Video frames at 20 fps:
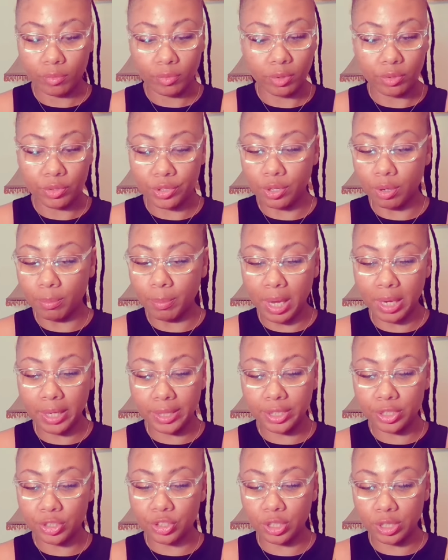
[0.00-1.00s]
somebody
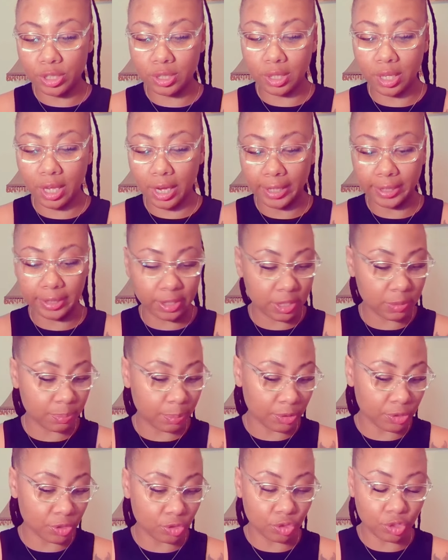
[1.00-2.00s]
is just like this
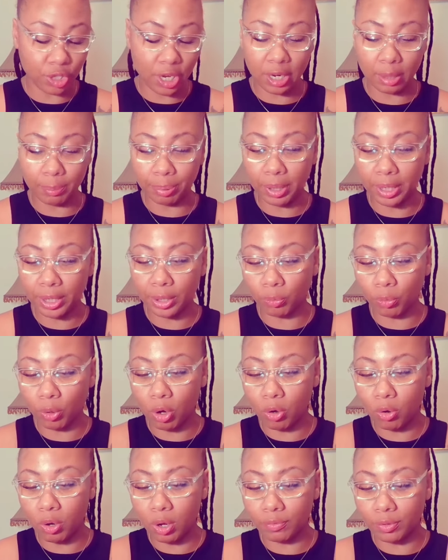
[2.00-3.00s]
person's trying to play the
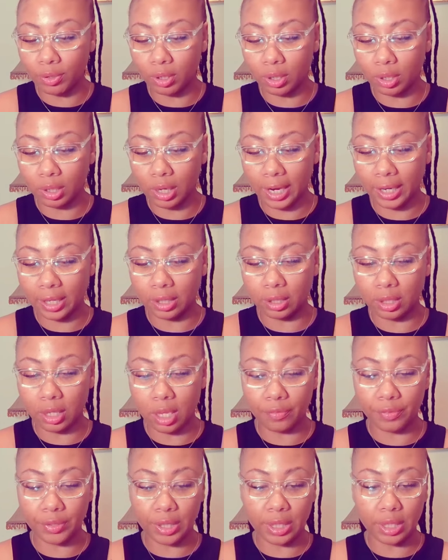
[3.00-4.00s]
role of a like a
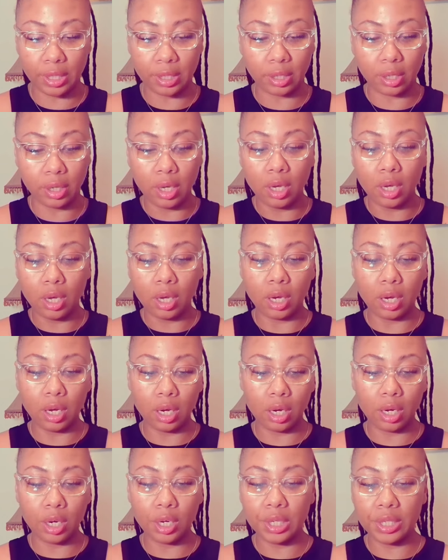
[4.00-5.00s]
loving
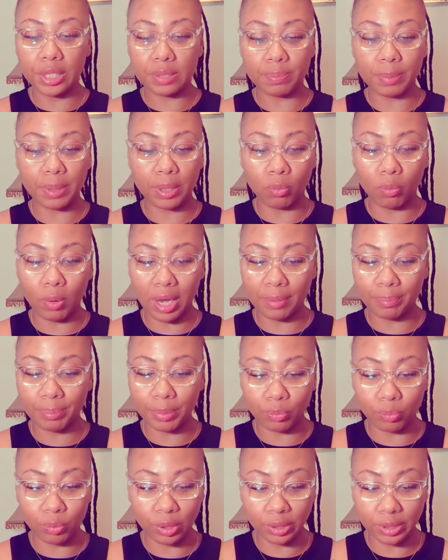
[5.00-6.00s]
uh, husband or wife,
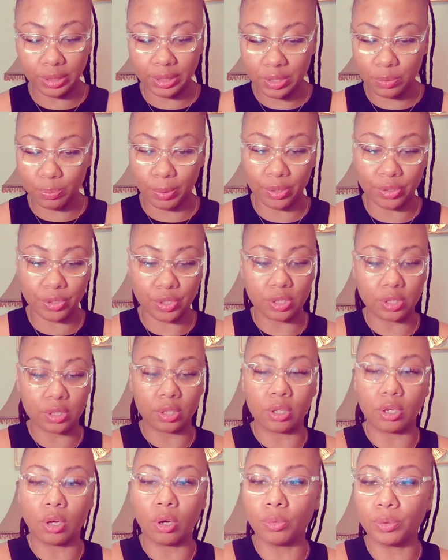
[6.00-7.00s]
but really this person is a
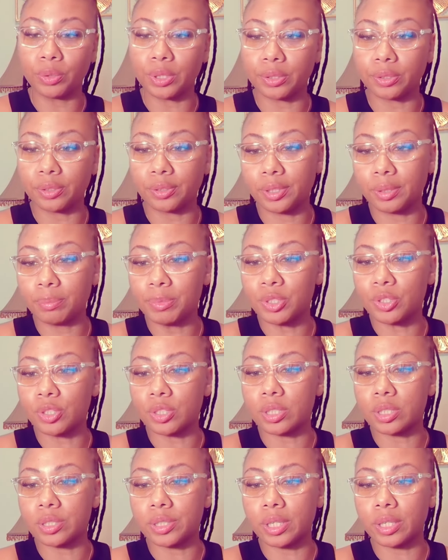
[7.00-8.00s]
gold digger. Give me
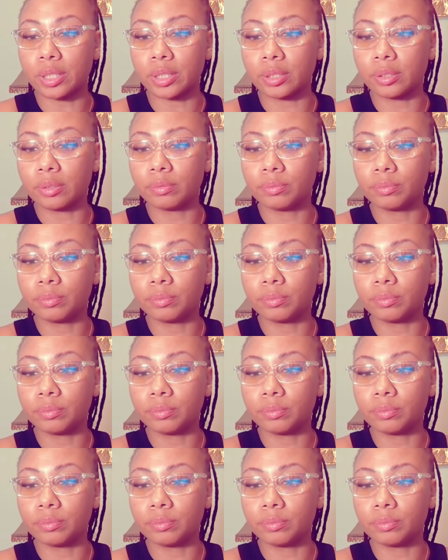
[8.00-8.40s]
just a second.